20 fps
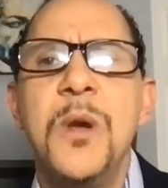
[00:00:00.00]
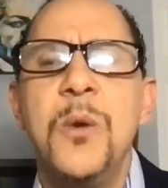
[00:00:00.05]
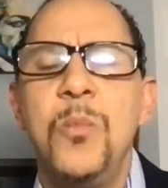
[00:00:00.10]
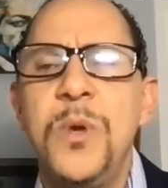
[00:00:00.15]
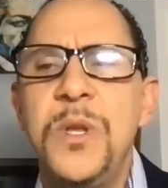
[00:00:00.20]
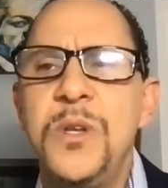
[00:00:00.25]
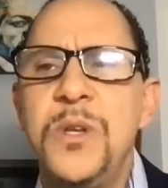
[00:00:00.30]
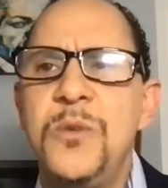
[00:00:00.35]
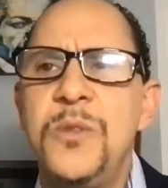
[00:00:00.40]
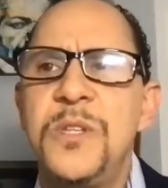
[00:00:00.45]

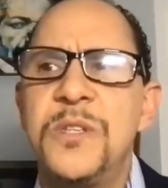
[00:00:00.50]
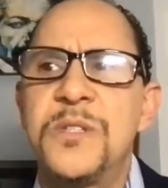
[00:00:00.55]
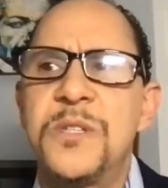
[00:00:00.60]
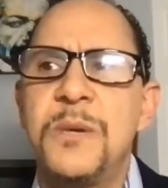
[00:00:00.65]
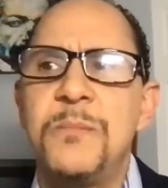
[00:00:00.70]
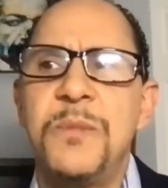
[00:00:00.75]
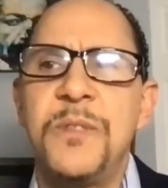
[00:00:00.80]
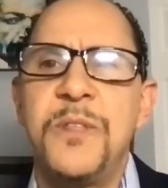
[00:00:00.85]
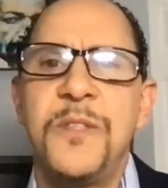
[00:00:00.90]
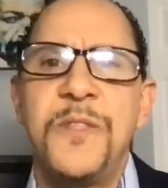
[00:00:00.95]
we knew that
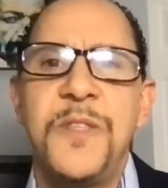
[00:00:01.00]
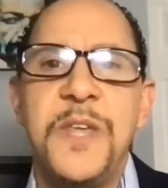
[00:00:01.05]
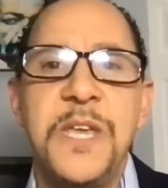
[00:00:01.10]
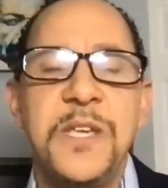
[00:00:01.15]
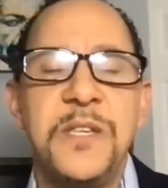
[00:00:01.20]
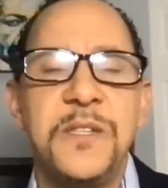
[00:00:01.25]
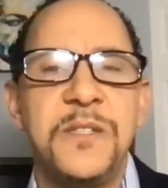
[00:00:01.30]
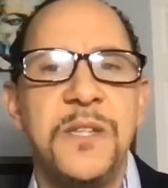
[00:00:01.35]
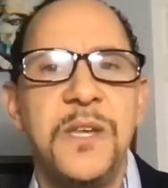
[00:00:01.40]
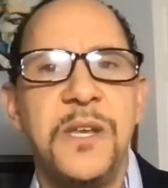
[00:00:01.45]
some of the
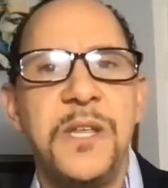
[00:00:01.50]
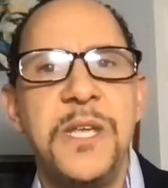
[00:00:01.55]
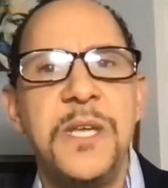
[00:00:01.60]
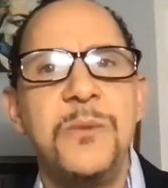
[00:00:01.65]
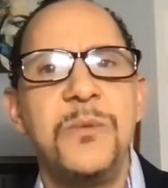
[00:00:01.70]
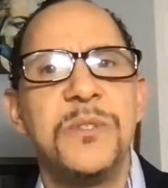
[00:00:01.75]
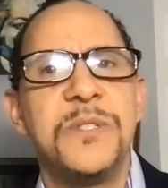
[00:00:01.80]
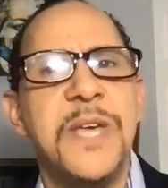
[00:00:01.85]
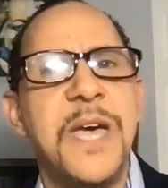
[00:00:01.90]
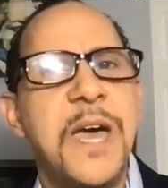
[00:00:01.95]
things that he
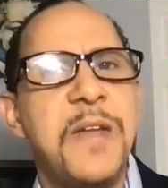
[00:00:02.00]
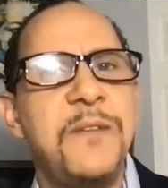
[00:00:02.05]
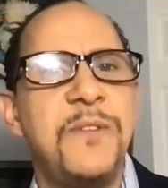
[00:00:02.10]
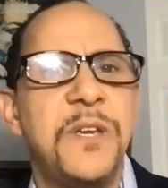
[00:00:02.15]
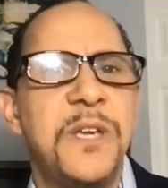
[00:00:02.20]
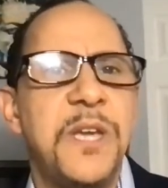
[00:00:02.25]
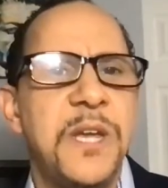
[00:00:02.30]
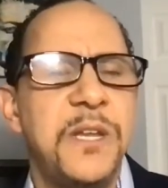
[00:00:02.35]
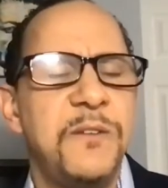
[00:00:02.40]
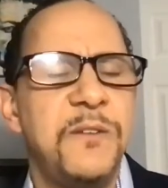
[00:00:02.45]
was
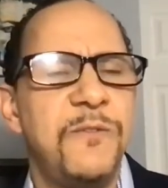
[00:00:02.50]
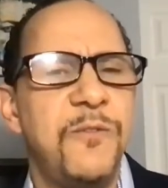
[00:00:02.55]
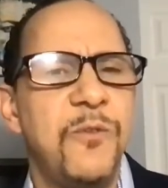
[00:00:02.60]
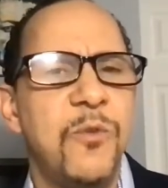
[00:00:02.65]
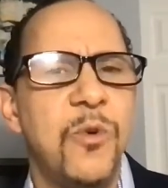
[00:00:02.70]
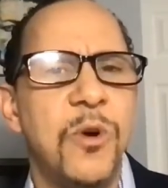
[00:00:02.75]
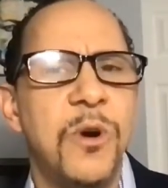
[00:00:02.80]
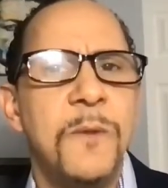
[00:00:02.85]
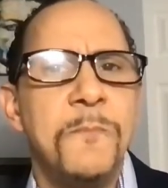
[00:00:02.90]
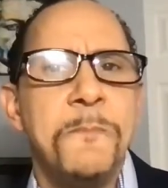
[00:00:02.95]
advocating
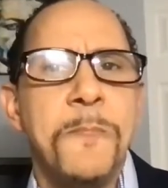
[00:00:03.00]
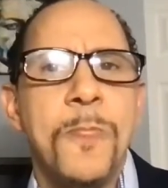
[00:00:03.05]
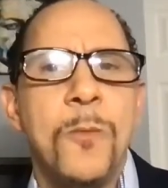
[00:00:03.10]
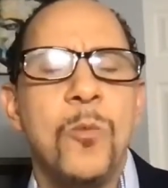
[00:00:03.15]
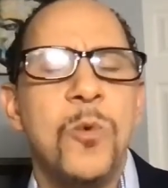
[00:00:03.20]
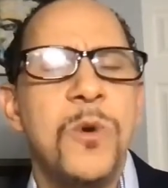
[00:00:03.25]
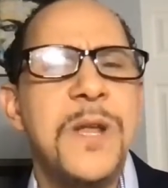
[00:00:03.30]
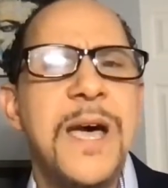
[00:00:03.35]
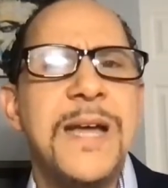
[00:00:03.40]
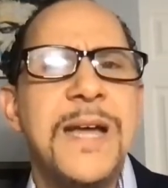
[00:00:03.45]
for
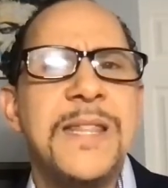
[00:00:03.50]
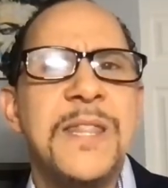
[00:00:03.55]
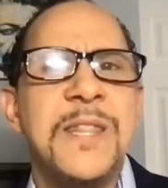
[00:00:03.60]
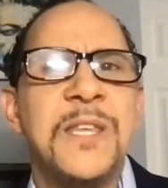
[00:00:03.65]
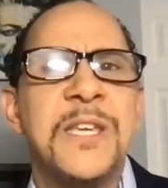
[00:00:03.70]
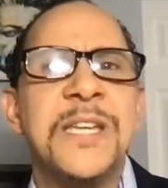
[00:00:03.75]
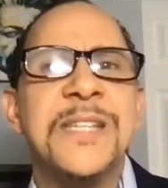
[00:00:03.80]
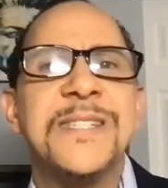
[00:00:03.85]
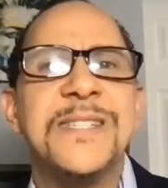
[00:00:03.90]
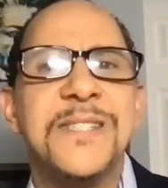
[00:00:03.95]
were not
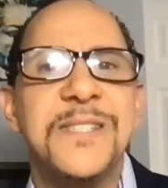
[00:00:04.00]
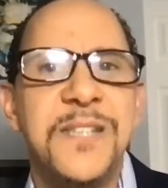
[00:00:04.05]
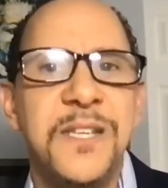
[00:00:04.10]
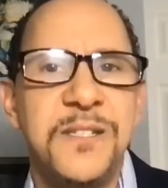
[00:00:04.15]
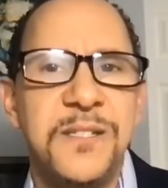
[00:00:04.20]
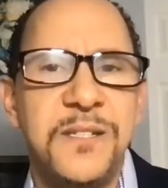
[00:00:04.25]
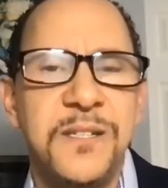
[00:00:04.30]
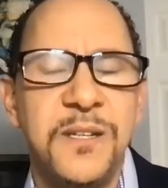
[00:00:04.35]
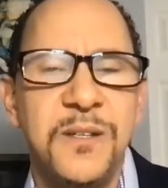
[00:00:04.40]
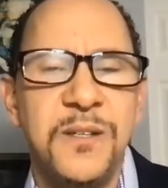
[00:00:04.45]

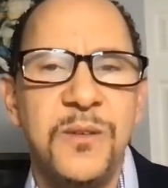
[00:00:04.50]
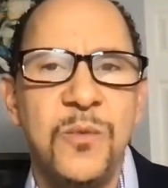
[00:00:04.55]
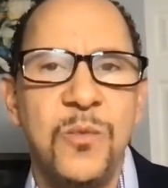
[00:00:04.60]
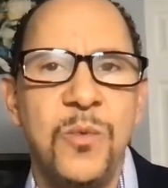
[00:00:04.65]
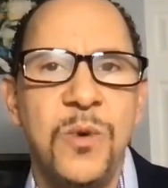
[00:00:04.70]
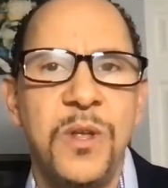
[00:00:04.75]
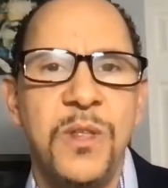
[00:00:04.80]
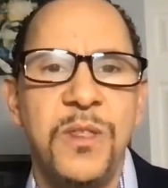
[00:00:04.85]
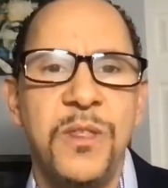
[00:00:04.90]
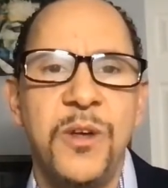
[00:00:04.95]
consistent
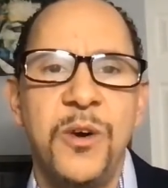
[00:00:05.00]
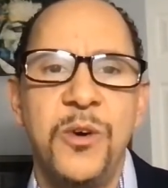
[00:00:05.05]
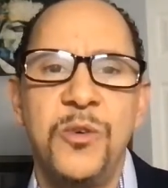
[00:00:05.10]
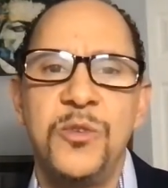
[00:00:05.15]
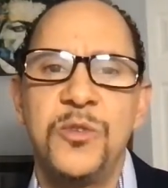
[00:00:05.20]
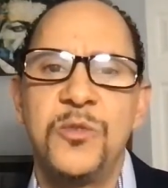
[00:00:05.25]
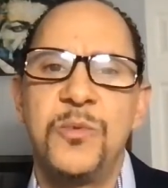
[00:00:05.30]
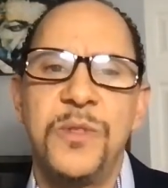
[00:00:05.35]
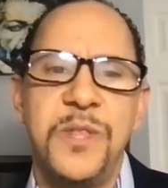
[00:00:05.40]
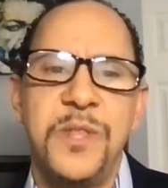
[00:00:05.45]
with
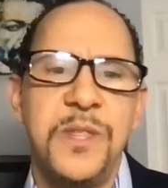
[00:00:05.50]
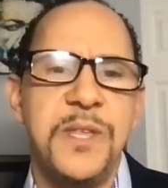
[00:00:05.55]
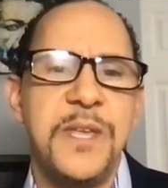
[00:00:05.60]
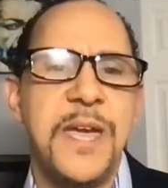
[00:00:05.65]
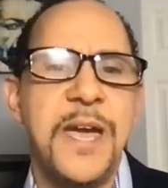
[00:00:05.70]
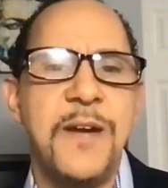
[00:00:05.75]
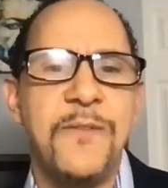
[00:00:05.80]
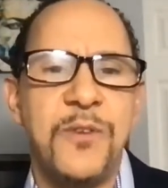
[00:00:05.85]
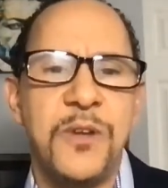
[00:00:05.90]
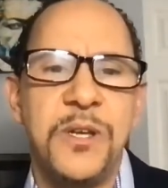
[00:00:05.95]
those within the
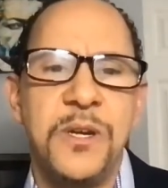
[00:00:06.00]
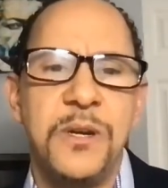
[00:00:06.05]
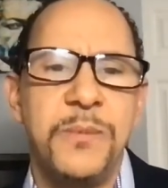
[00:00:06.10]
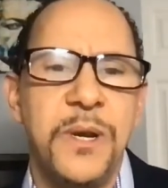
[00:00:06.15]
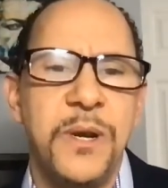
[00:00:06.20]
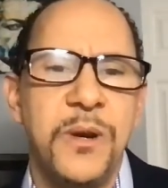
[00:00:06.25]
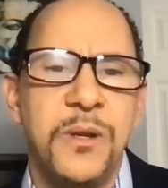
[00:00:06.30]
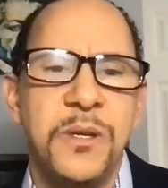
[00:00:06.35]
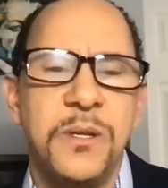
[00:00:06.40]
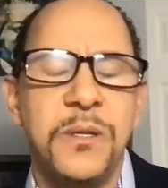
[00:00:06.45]
African
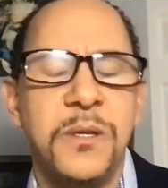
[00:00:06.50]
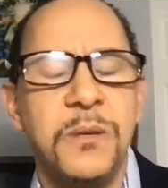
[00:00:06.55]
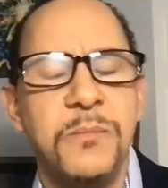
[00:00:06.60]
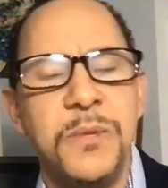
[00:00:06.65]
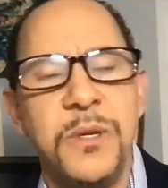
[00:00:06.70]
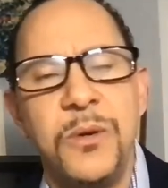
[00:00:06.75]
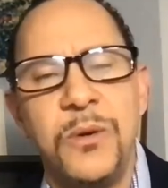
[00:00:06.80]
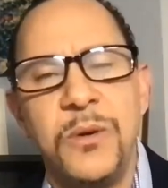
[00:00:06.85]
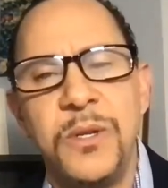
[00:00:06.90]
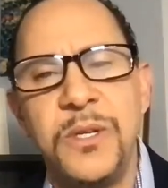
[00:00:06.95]
American
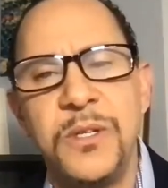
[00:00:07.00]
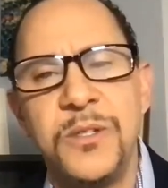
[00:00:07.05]
community.